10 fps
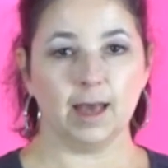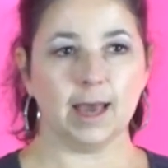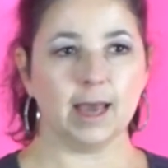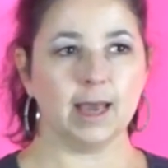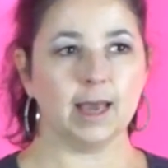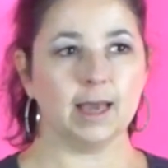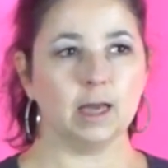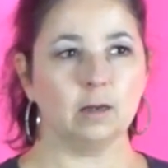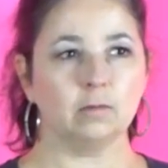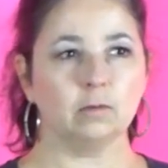
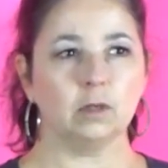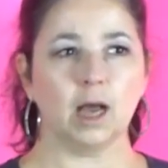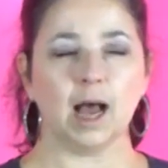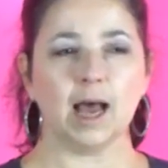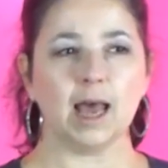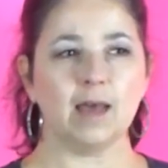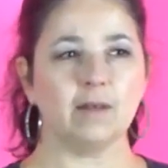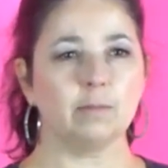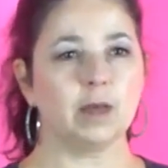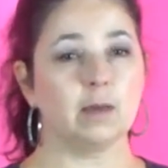and I had
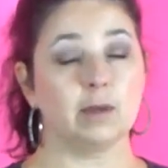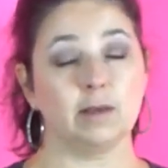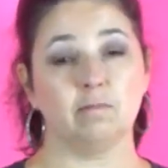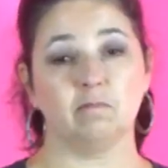maybe